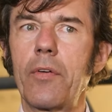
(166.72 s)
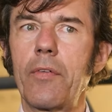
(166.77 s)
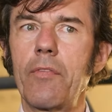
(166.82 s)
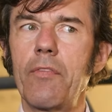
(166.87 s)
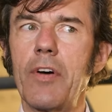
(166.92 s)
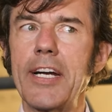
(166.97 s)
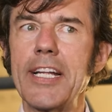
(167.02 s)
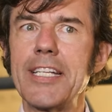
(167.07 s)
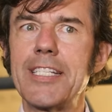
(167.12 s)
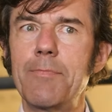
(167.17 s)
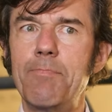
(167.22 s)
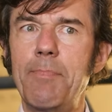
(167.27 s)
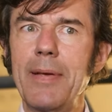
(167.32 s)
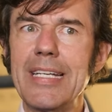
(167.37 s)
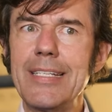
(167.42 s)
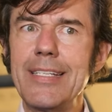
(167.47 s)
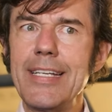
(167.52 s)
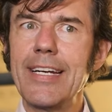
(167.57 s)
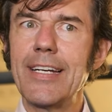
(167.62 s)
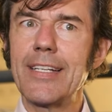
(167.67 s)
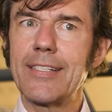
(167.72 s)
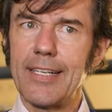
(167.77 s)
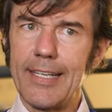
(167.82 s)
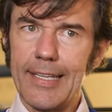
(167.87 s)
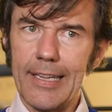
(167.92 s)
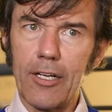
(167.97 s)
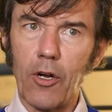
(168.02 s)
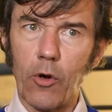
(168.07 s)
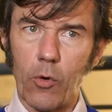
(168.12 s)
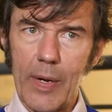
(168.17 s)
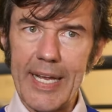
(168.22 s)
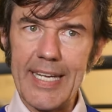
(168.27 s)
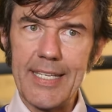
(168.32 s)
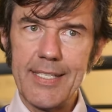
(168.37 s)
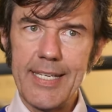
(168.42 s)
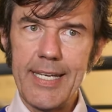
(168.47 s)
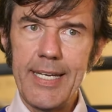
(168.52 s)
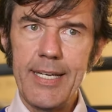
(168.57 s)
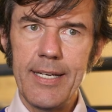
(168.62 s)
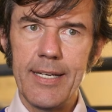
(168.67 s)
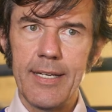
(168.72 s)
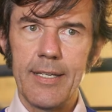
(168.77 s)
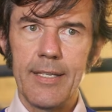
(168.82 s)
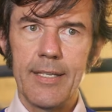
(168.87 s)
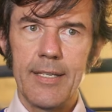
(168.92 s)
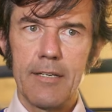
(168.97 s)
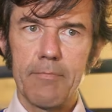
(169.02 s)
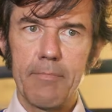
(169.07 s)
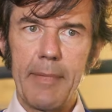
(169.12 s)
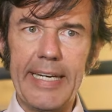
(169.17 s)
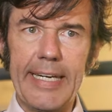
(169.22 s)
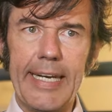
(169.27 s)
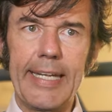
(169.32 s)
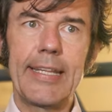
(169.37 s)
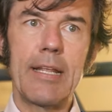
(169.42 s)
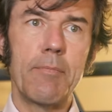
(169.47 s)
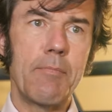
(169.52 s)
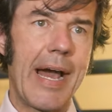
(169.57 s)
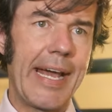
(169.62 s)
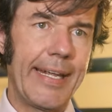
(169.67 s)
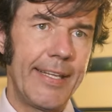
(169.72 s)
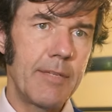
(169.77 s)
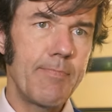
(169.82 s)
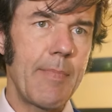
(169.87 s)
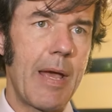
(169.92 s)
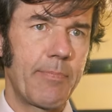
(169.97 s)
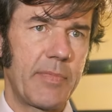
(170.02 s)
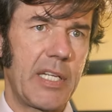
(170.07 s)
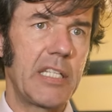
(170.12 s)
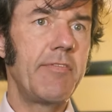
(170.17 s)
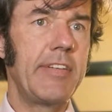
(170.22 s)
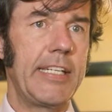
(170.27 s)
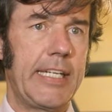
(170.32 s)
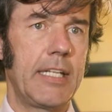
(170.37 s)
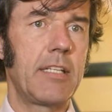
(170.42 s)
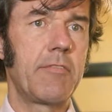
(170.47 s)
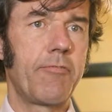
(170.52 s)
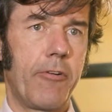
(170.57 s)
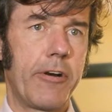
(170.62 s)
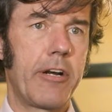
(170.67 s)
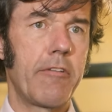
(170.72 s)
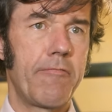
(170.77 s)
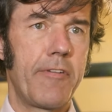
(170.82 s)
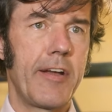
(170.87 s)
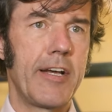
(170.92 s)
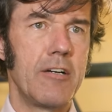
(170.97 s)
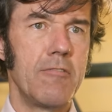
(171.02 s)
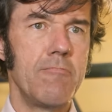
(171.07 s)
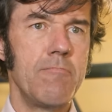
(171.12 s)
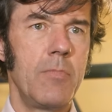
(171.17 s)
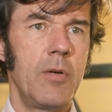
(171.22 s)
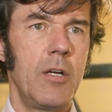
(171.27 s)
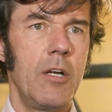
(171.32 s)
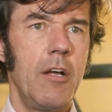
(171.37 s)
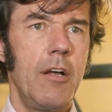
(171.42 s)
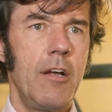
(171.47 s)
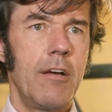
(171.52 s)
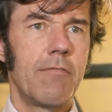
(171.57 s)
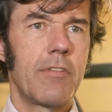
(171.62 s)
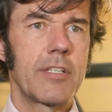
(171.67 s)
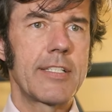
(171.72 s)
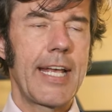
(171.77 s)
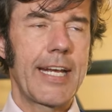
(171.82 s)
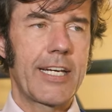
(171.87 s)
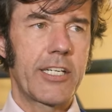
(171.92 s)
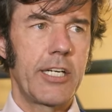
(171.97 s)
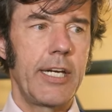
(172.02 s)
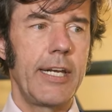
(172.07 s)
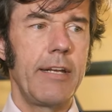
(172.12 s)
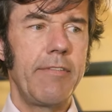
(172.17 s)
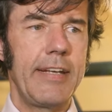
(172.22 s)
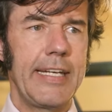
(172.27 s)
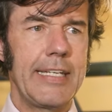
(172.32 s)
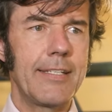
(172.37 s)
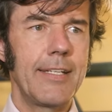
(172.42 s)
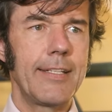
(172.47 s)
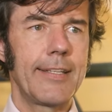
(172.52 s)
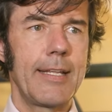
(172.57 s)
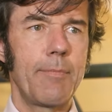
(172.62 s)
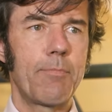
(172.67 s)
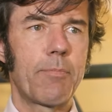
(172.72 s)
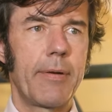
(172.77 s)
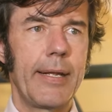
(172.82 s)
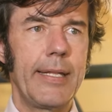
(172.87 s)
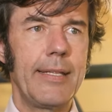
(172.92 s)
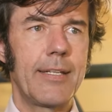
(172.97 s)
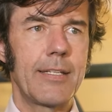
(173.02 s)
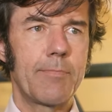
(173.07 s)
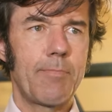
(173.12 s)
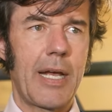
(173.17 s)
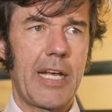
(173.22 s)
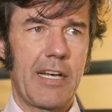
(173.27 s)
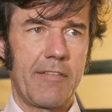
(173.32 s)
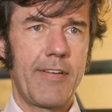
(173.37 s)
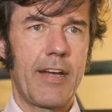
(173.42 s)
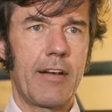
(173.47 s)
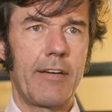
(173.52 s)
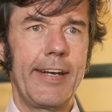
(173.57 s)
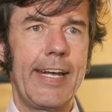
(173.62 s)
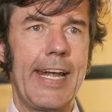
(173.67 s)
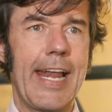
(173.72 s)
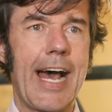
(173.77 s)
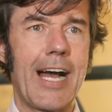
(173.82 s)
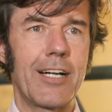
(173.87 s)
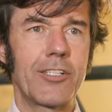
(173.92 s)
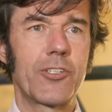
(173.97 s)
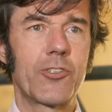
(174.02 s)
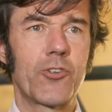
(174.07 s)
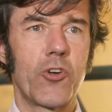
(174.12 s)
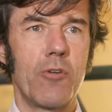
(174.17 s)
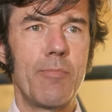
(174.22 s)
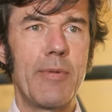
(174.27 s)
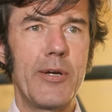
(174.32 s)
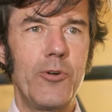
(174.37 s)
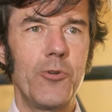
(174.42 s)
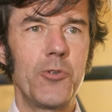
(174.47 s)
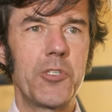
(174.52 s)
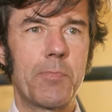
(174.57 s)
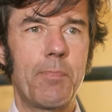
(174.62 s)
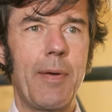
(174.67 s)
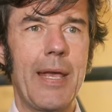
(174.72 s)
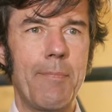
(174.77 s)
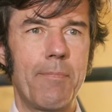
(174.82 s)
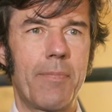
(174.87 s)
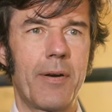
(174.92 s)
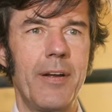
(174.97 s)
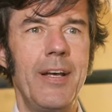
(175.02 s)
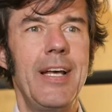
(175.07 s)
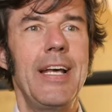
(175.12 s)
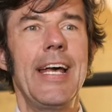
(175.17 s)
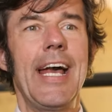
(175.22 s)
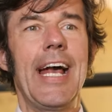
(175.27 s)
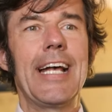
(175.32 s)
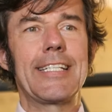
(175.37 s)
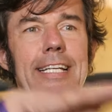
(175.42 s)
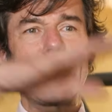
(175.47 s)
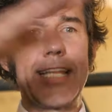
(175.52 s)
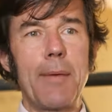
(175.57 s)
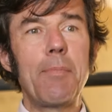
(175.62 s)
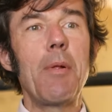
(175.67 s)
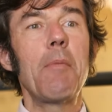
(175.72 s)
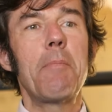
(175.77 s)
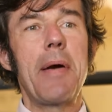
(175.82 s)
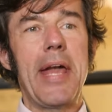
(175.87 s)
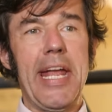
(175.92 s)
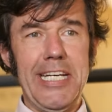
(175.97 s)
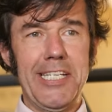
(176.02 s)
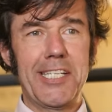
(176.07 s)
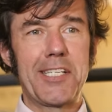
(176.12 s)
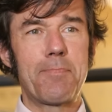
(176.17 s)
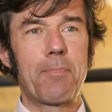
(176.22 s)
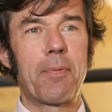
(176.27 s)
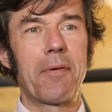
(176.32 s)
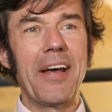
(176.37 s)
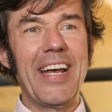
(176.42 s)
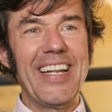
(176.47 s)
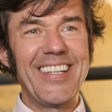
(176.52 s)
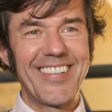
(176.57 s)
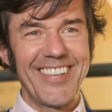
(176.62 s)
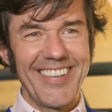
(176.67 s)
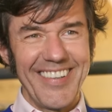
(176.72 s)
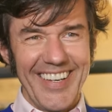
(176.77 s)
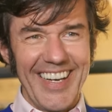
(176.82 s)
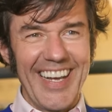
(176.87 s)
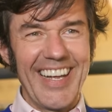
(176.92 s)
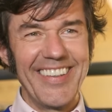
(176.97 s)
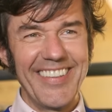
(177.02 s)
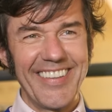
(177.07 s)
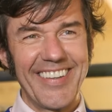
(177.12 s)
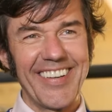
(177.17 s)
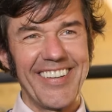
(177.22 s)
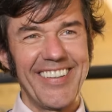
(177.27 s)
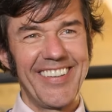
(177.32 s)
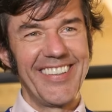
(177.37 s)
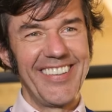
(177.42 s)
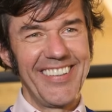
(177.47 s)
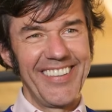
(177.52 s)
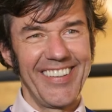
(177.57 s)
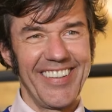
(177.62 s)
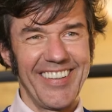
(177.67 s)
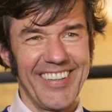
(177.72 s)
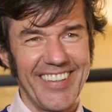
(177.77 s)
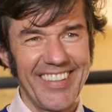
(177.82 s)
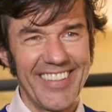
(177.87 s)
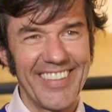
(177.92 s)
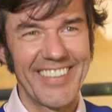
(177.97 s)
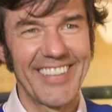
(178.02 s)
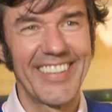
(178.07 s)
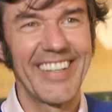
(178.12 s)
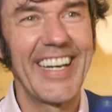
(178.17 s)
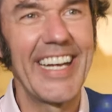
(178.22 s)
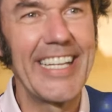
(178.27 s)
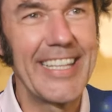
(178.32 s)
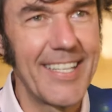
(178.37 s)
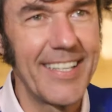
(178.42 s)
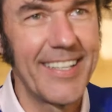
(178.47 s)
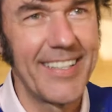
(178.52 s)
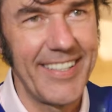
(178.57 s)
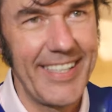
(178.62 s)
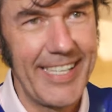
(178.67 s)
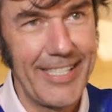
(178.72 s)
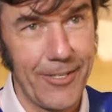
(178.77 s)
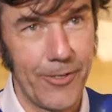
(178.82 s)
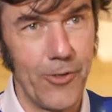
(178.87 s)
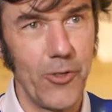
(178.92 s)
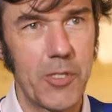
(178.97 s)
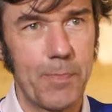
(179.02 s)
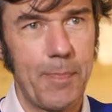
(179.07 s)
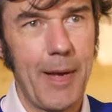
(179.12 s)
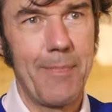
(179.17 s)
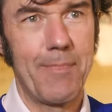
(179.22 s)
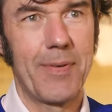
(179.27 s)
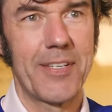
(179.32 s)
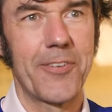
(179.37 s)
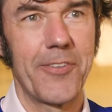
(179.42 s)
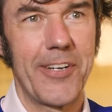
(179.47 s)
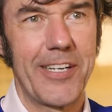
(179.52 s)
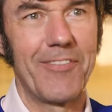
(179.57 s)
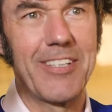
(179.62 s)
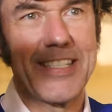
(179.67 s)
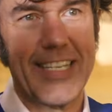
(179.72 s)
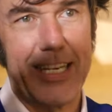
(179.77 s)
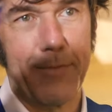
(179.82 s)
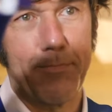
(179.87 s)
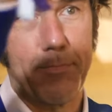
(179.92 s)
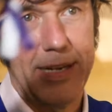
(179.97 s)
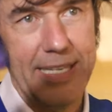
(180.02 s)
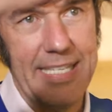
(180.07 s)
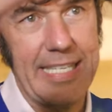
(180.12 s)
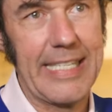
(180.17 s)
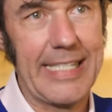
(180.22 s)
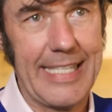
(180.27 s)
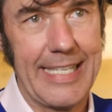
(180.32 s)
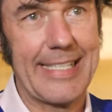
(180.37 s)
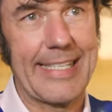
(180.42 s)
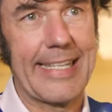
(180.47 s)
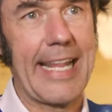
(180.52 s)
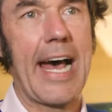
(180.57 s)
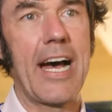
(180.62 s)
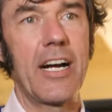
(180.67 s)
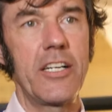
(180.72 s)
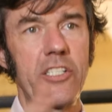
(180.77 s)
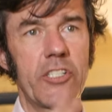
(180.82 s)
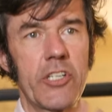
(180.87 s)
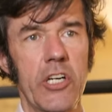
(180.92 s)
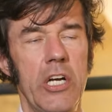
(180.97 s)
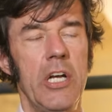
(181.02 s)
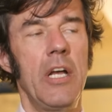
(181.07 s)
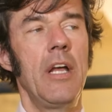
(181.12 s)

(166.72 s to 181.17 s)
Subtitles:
but it's busy and it's a little crazy. Meaning the mind map that we did for the film was actually recently printed by a very large German newspaper as a double-page spread in the newspaper. So it was like printed this large,